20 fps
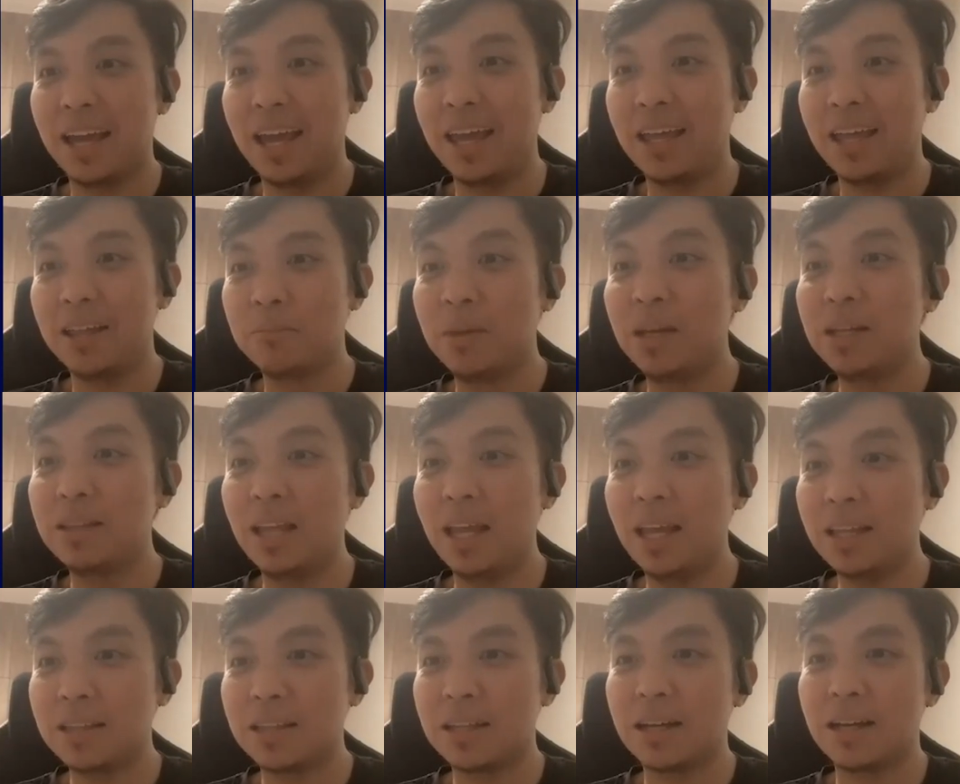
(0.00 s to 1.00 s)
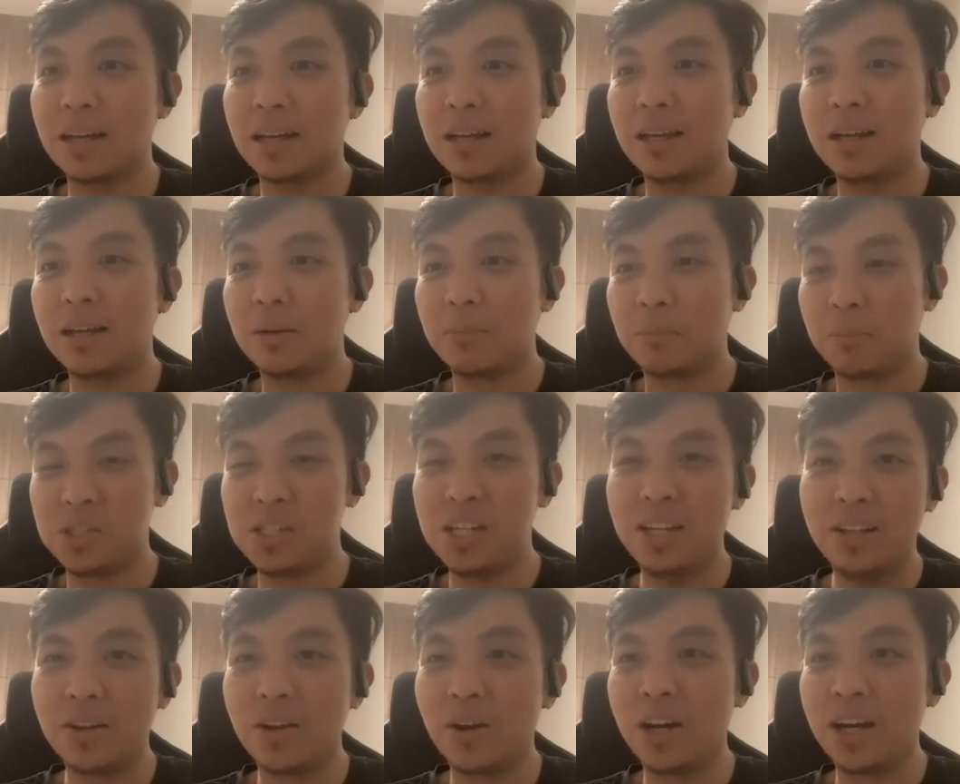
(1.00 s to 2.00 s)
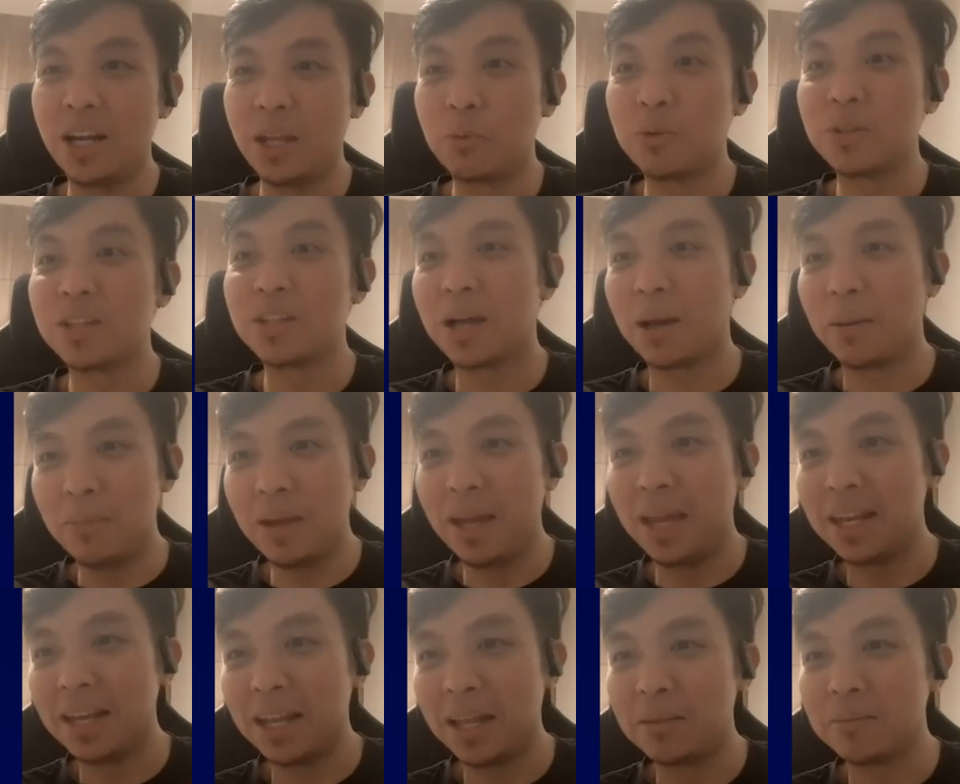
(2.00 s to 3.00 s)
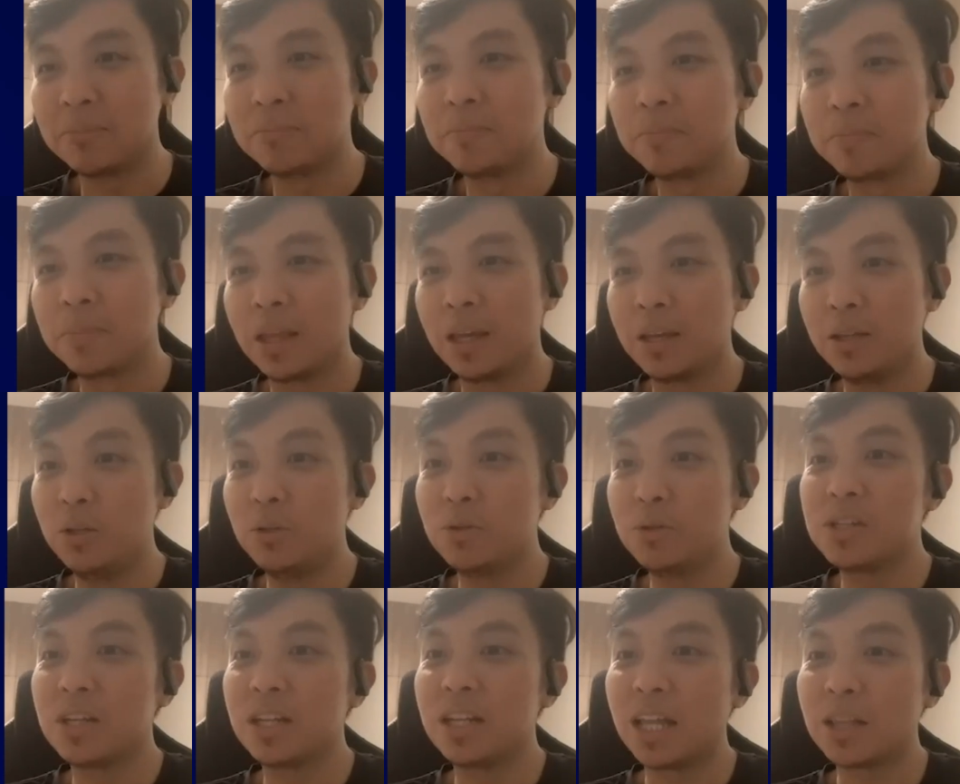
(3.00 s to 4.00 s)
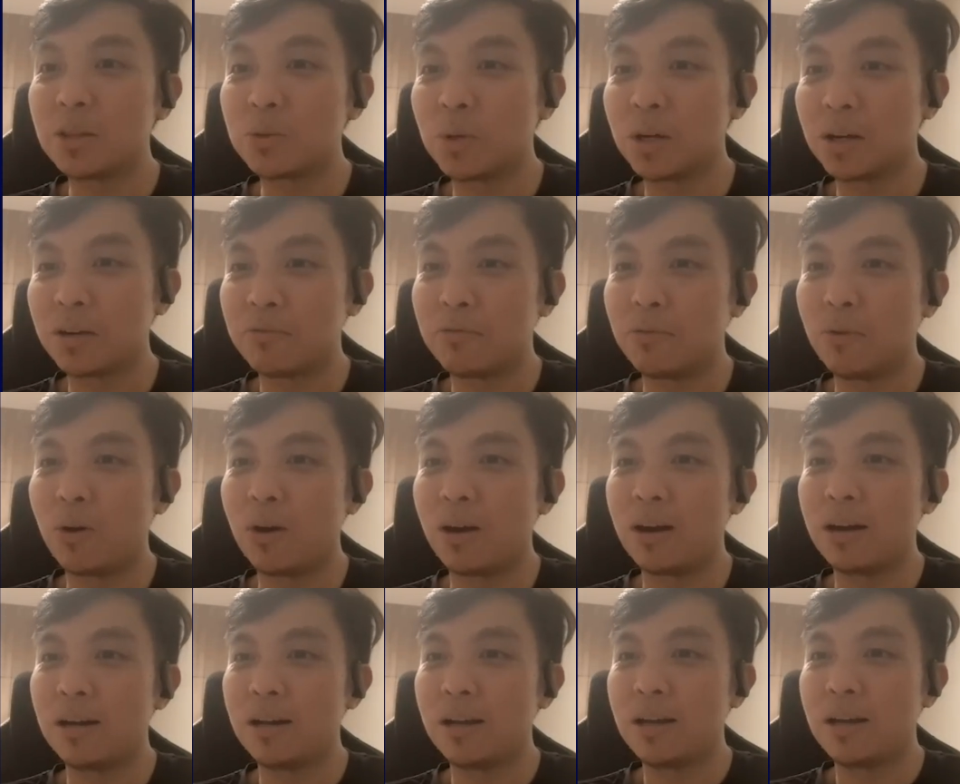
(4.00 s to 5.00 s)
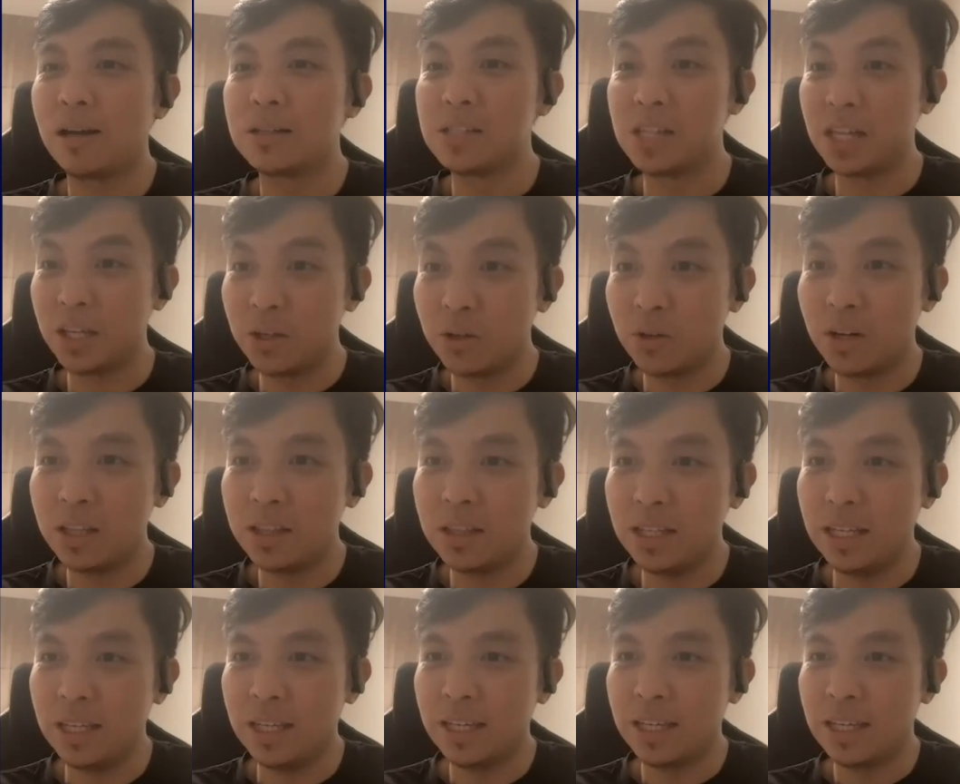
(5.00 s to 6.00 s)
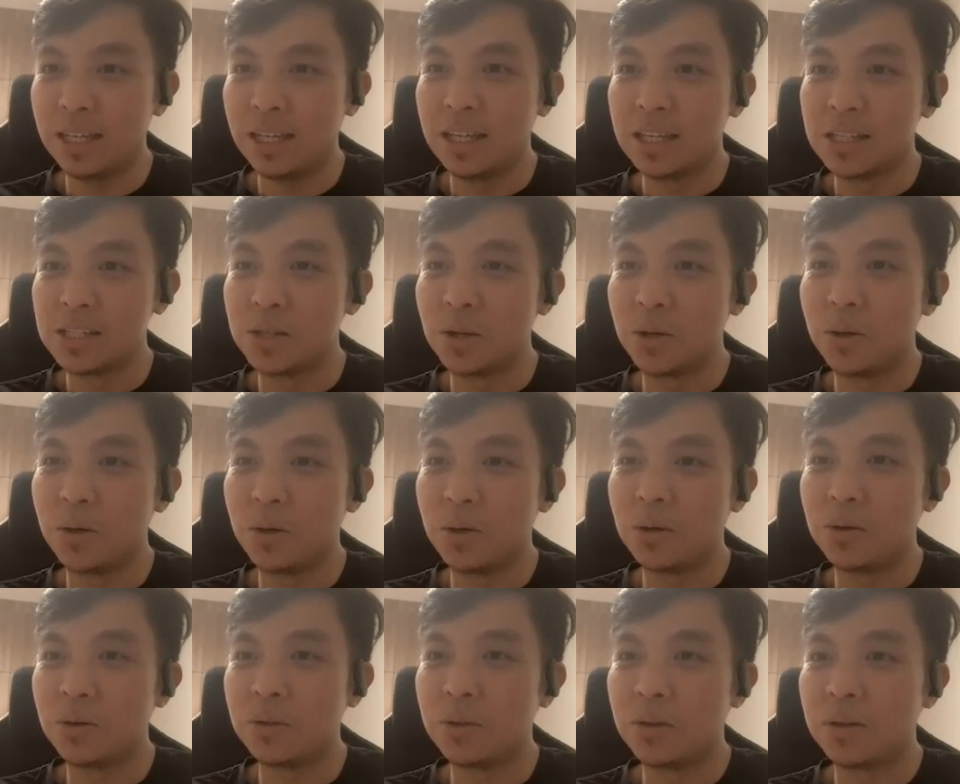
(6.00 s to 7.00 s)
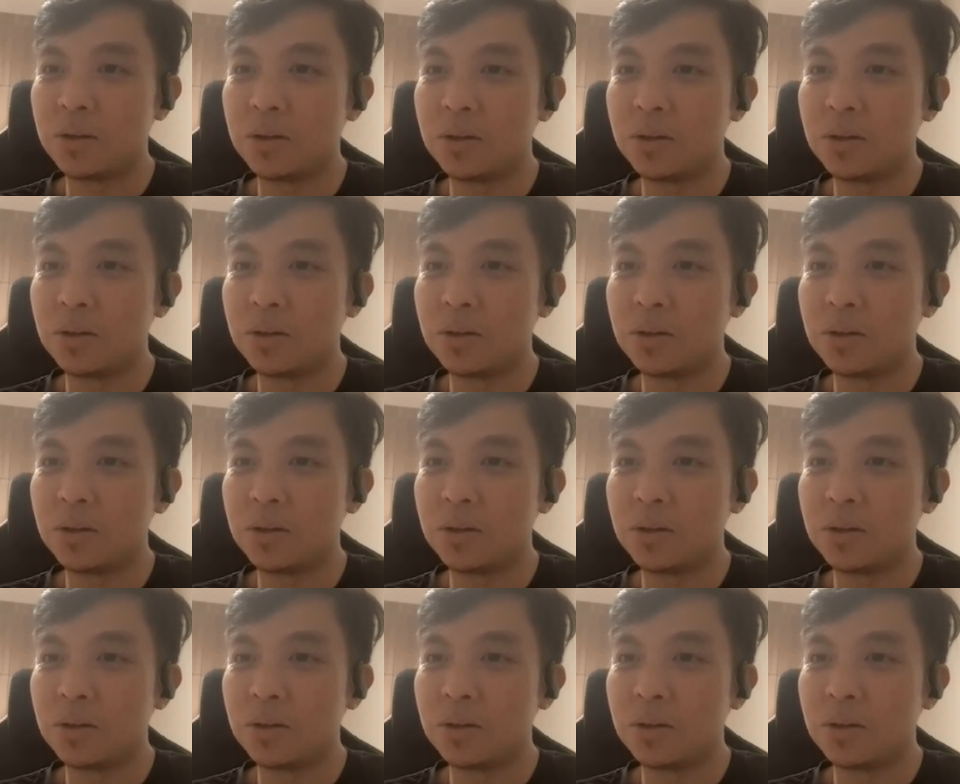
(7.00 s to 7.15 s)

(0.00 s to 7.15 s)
and big data, machine learning would come in and use the network for security? So